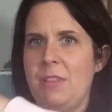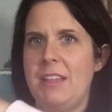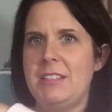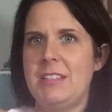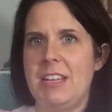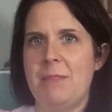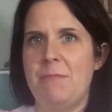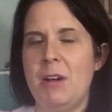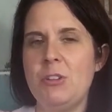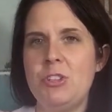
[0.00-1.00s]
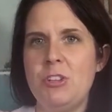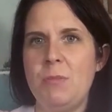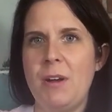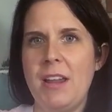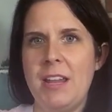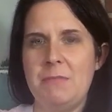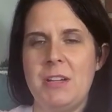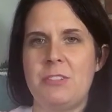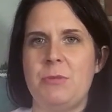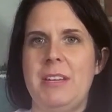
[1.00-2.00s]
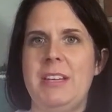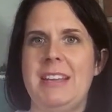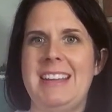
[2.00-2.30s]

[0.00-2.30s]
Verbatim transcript: plus the emotional brain because we need to